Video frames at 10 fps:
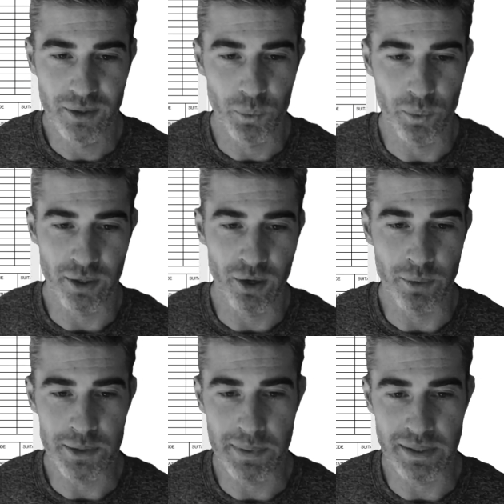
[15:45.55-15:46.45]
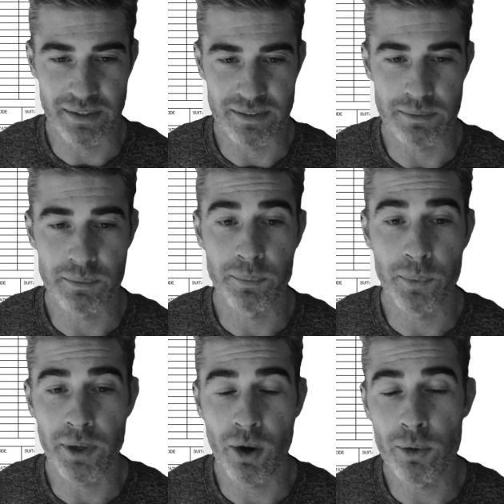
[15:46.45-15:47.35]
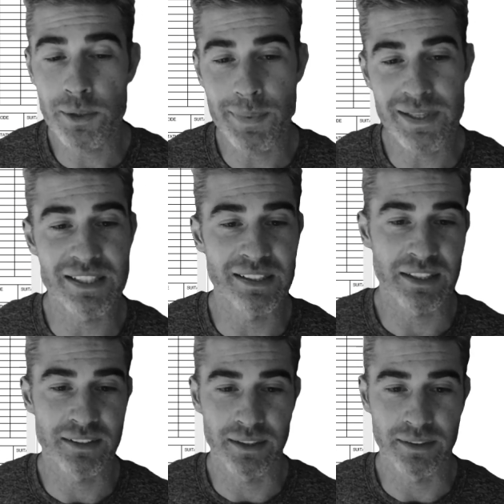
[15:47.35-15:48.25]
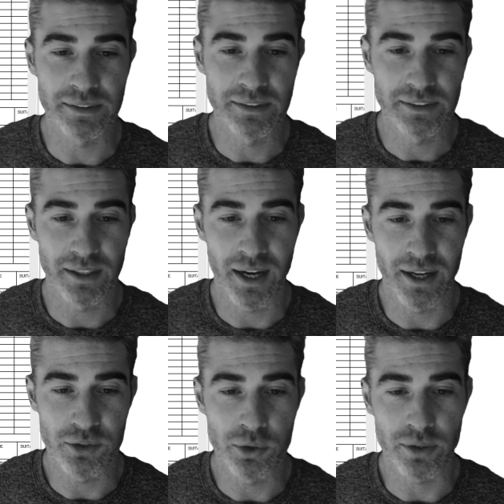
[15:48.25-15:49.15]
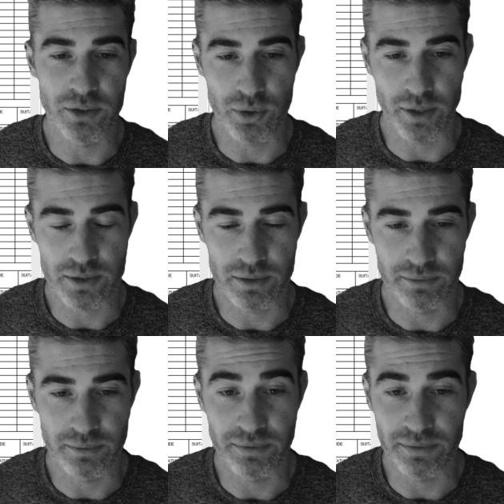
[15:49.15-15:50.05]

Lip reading: we're going to always be selecting new construction